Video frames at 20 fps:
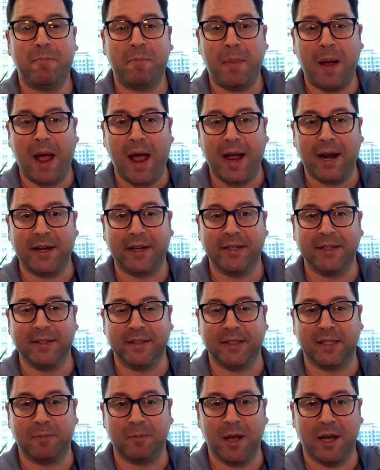packet
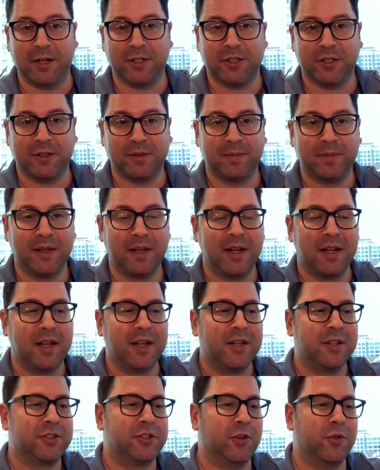inspection.
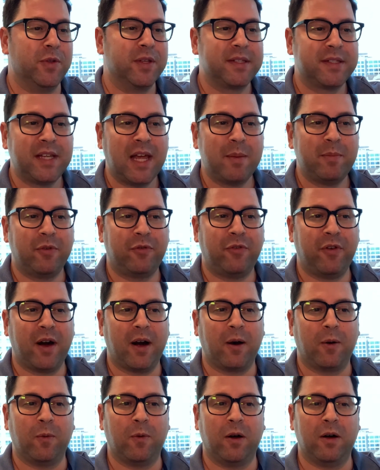So this type of
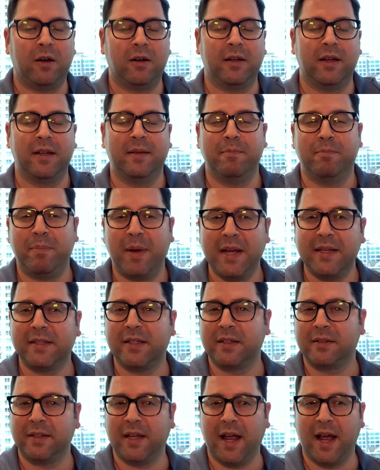firewall
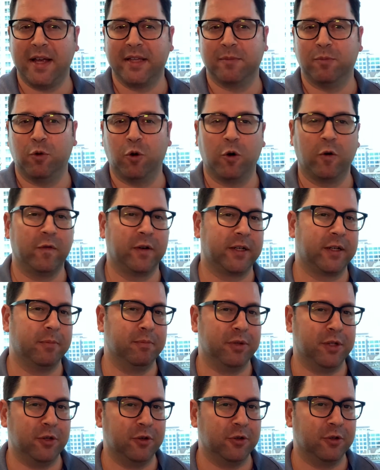basically has more of a
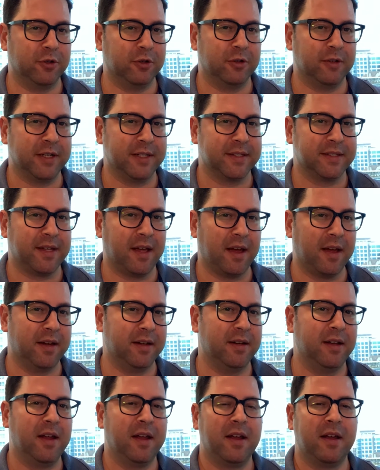computer inside,
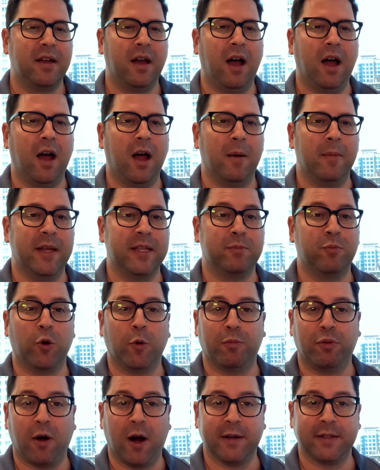has more
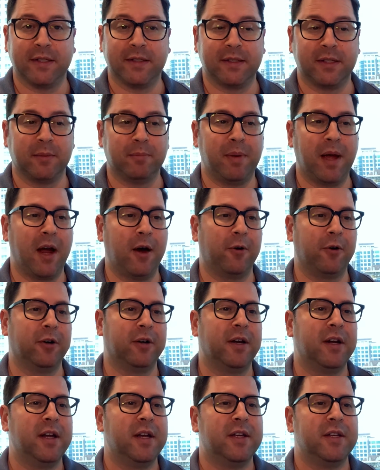processing power.
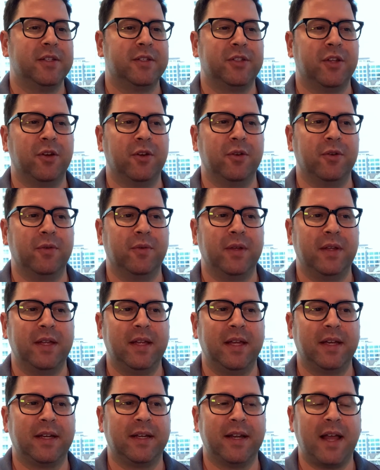So
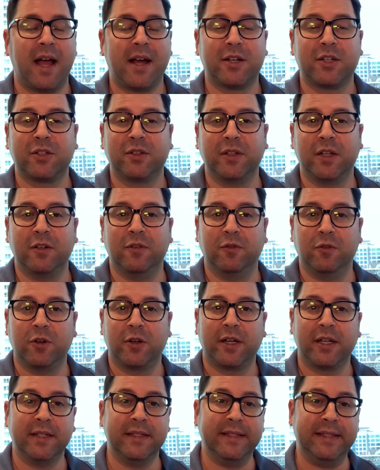it can actually
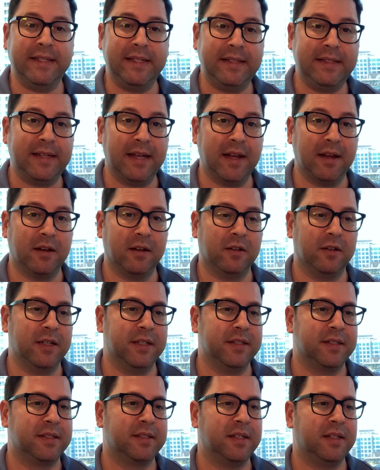look in detail
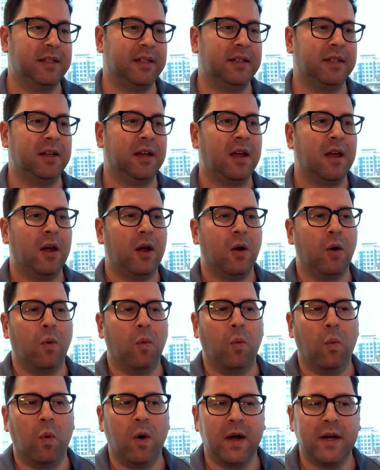and see
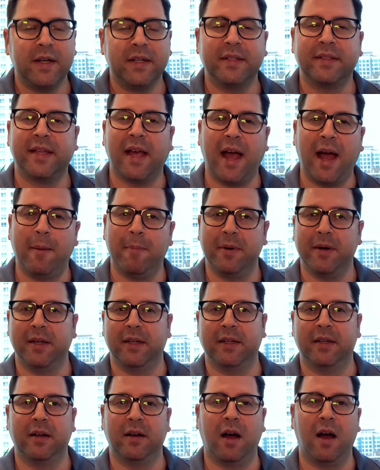what is
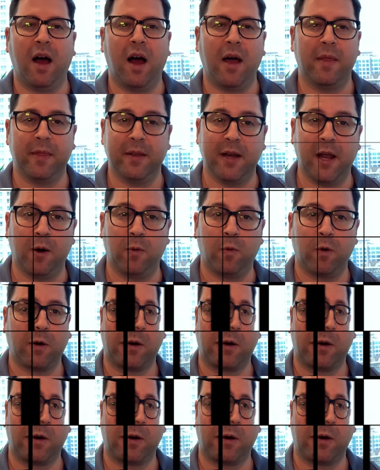happening on the network.